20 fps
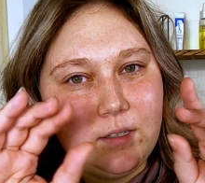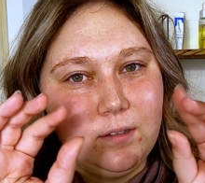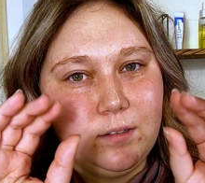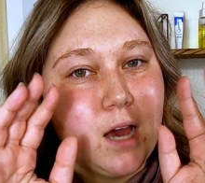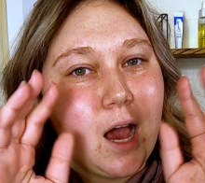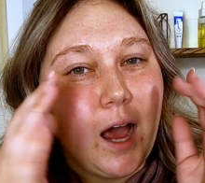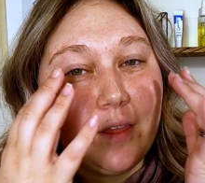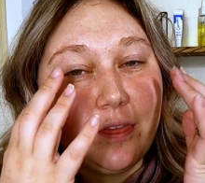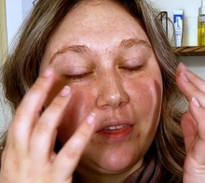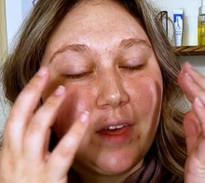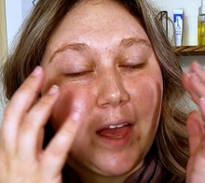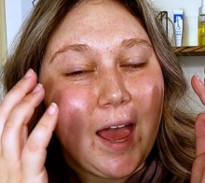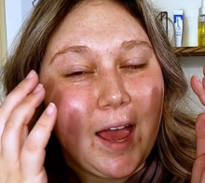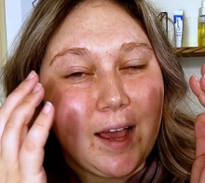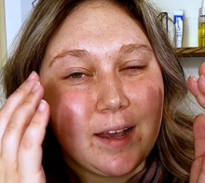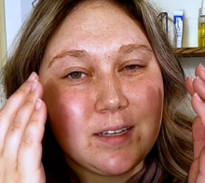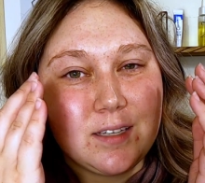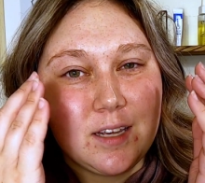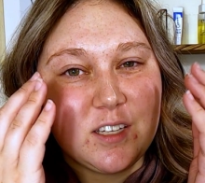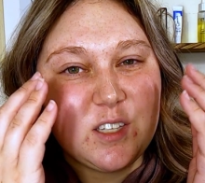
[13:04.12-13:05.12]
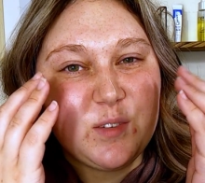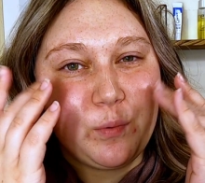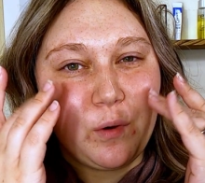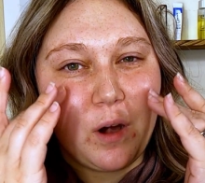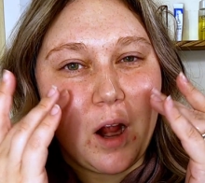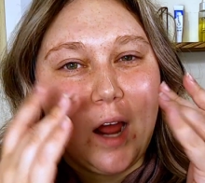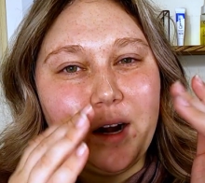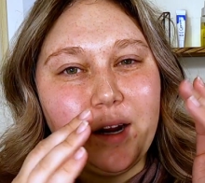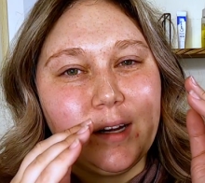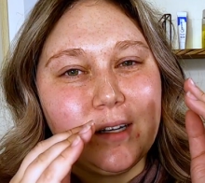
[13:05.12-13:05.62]
dot the excess
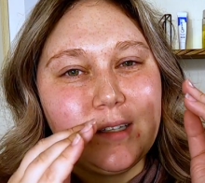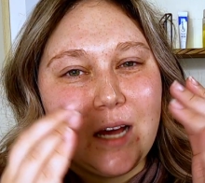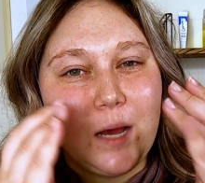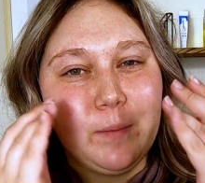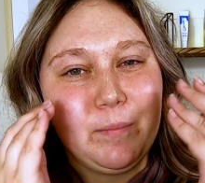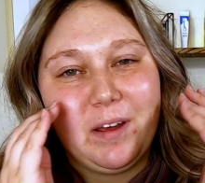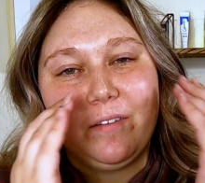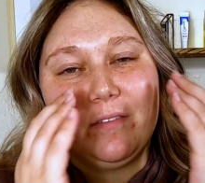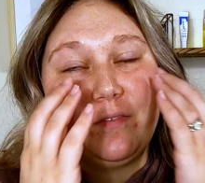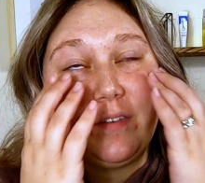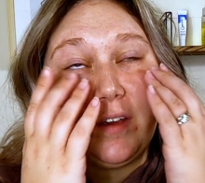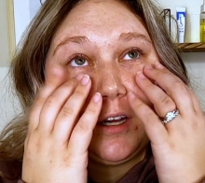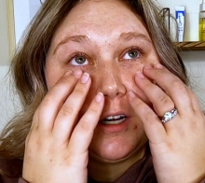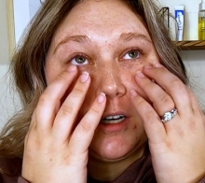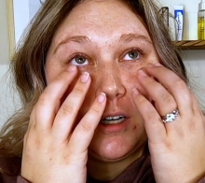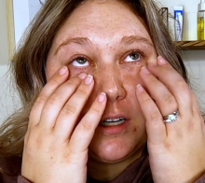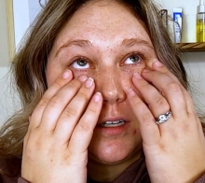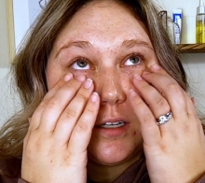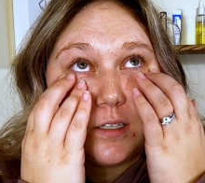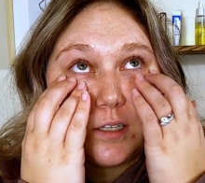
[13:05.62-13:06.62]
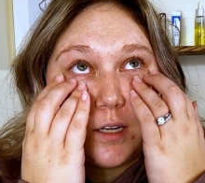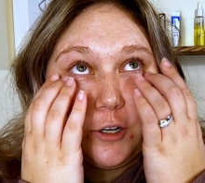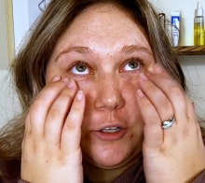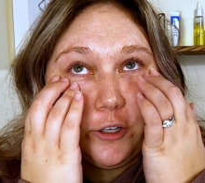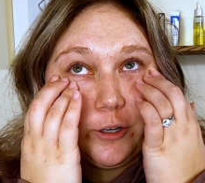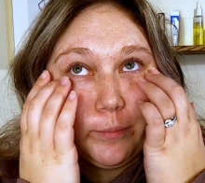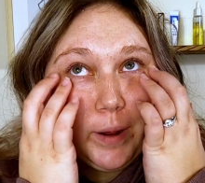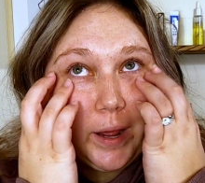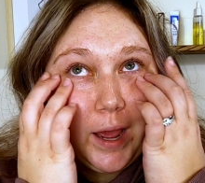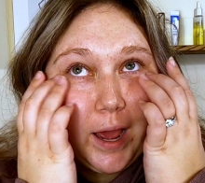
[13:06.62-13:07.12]
product on my fingers
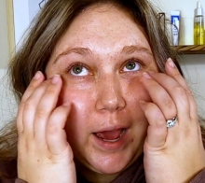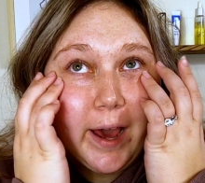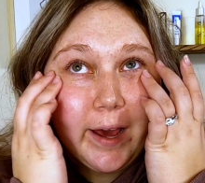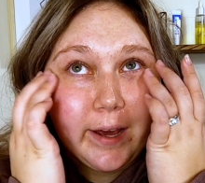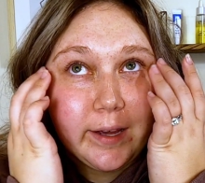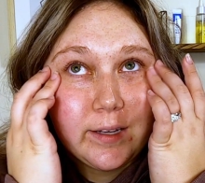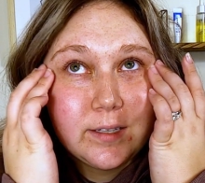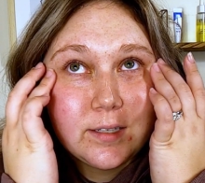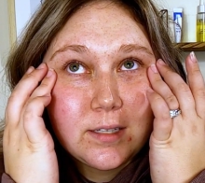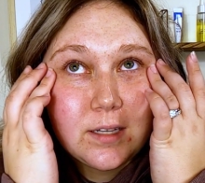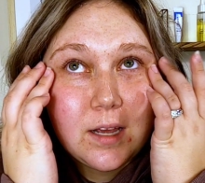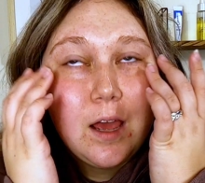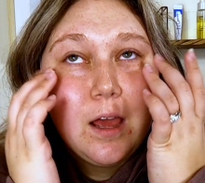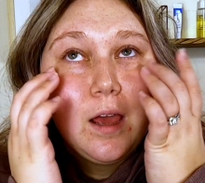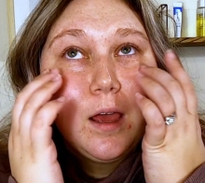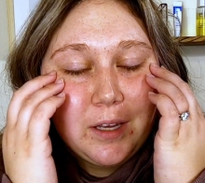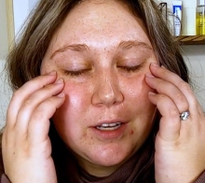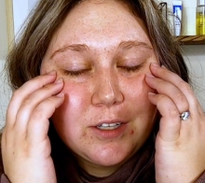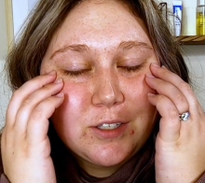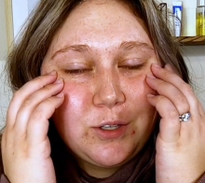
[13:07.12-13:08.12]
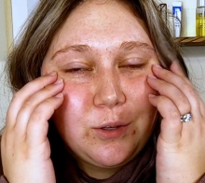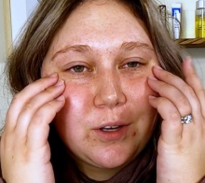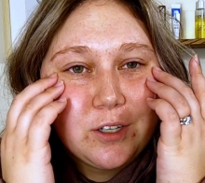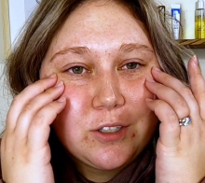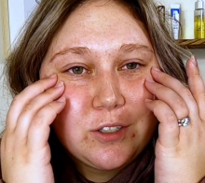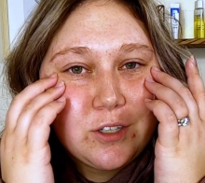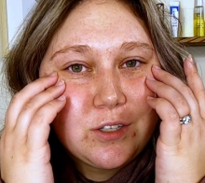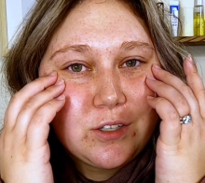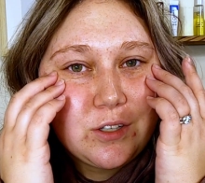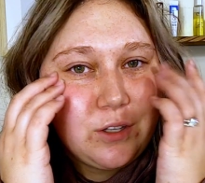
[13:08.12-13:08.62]
under my eyes because you
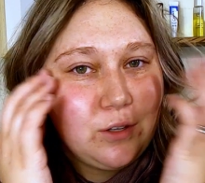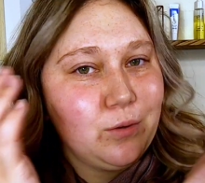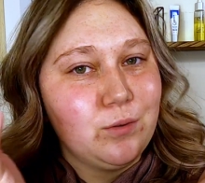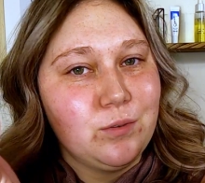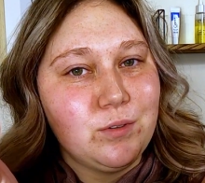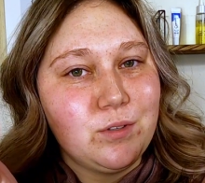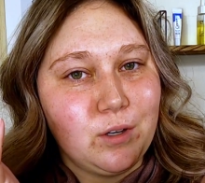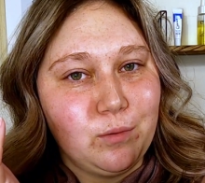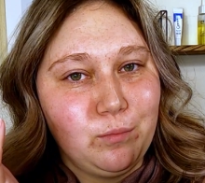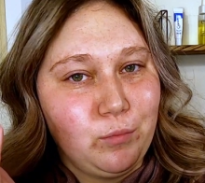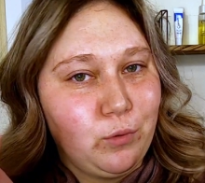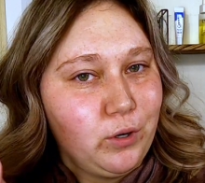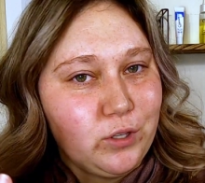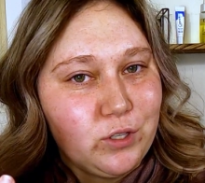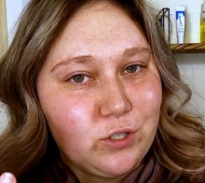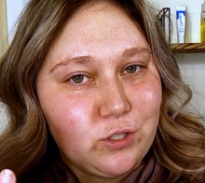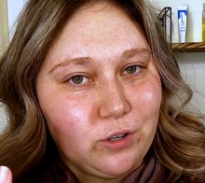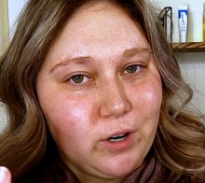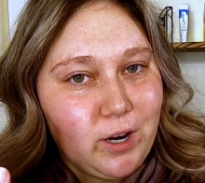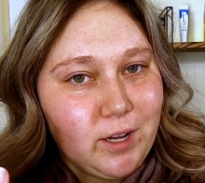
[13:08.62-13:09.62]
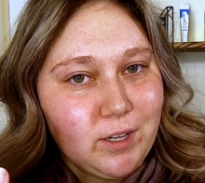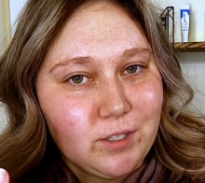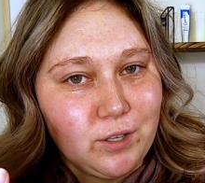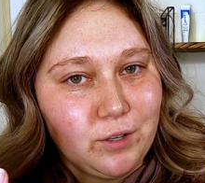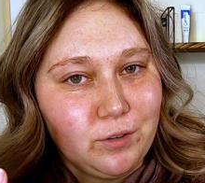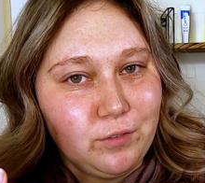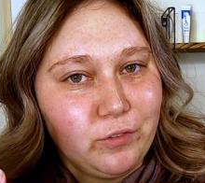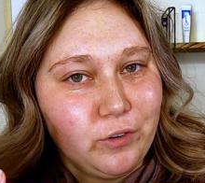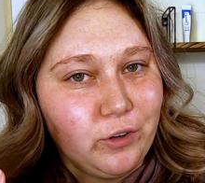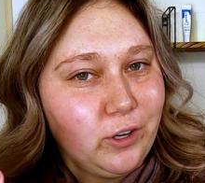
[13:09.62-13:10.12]
can just use a
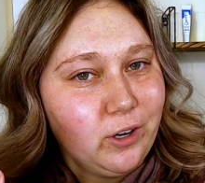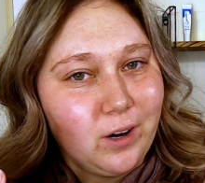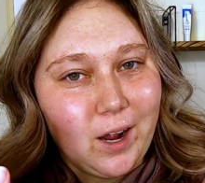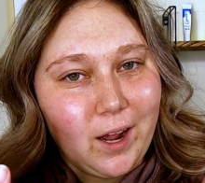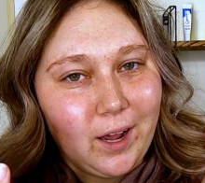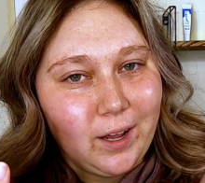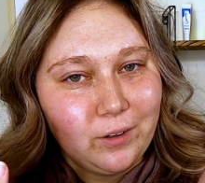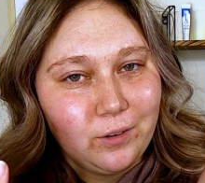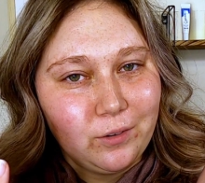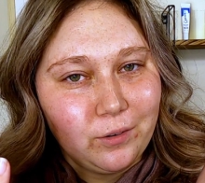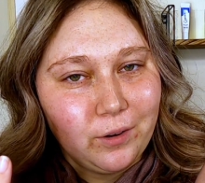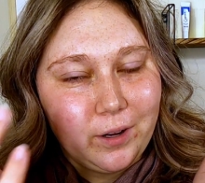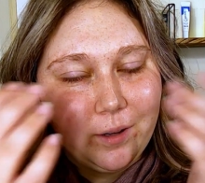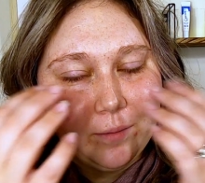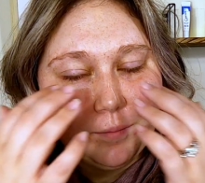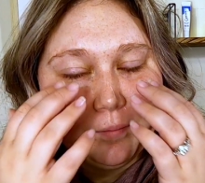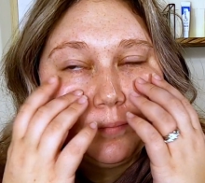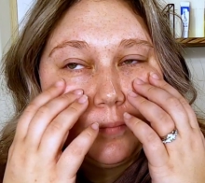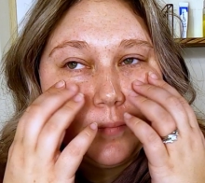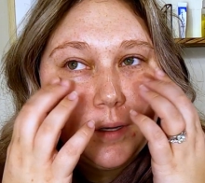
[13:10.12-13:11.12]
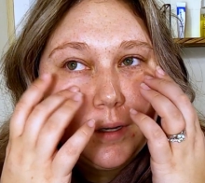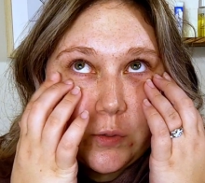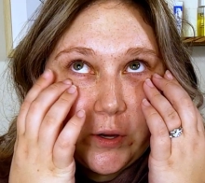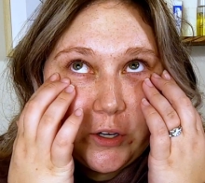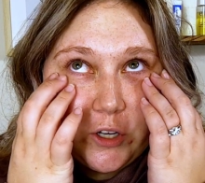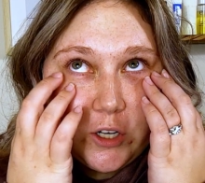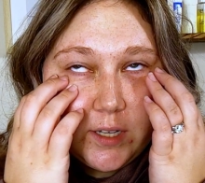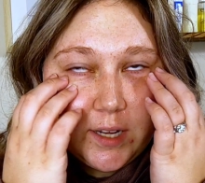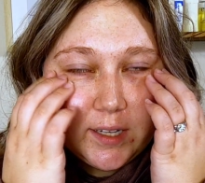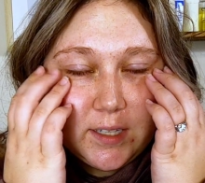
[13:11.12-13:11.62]
moisturizer for your eye cream. So
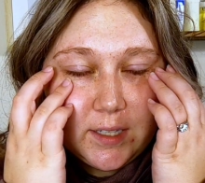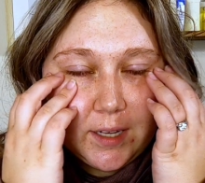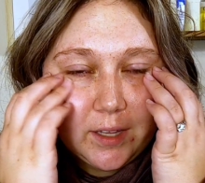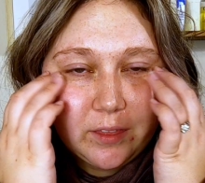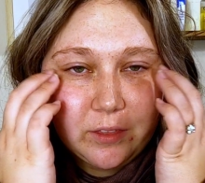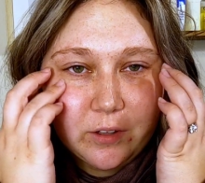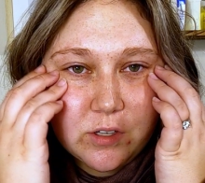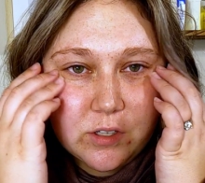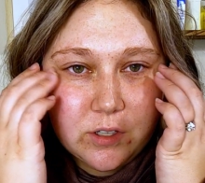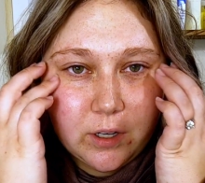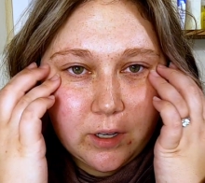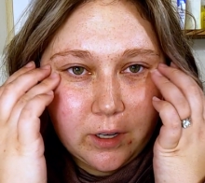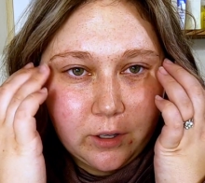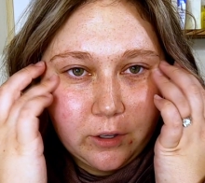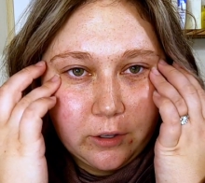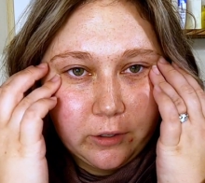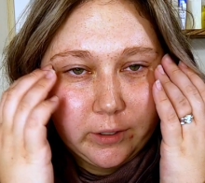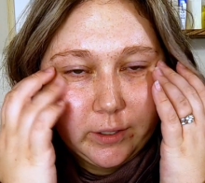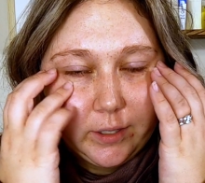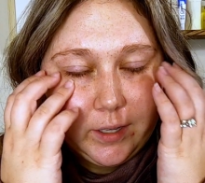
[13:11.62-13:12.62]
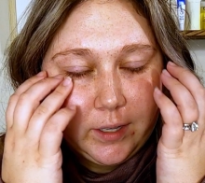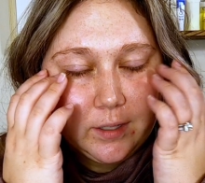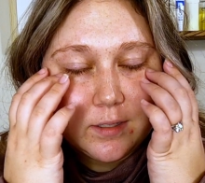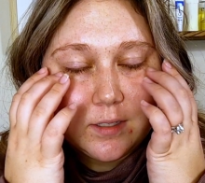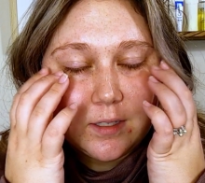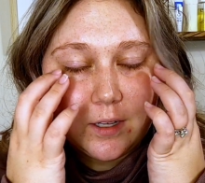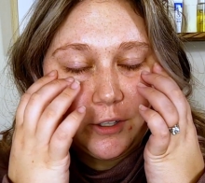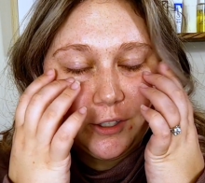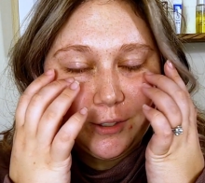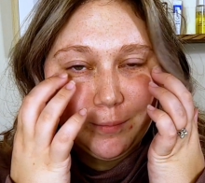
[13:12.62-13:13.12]
I just like to get those good
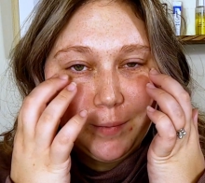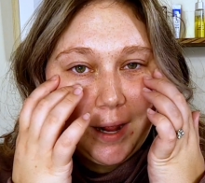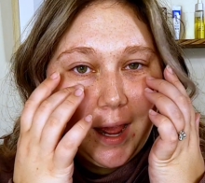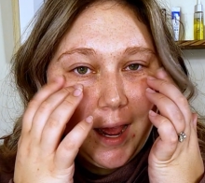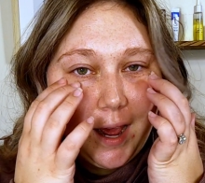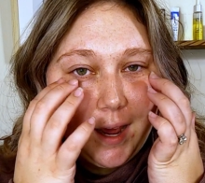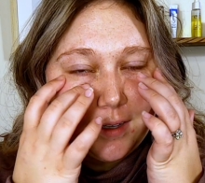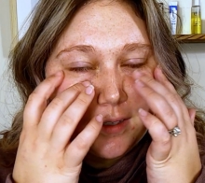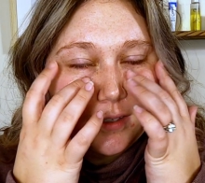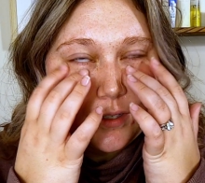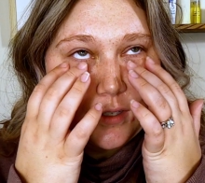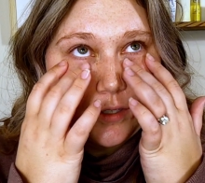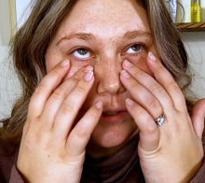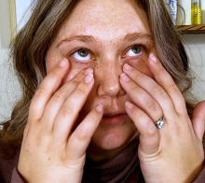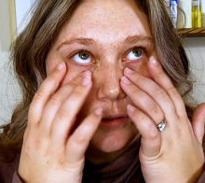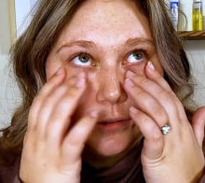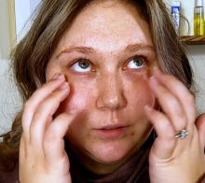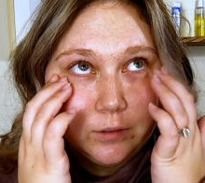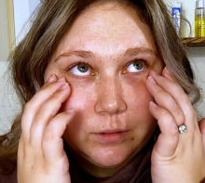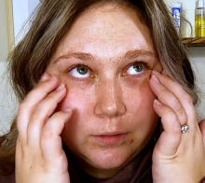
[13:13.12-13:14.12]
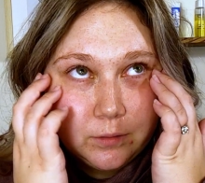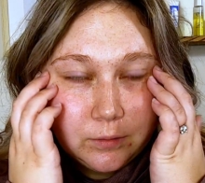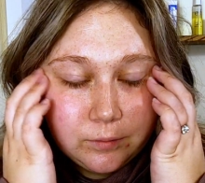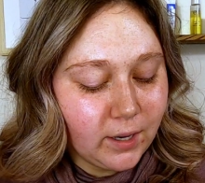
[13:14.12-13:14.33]
ingredients under my eyes too.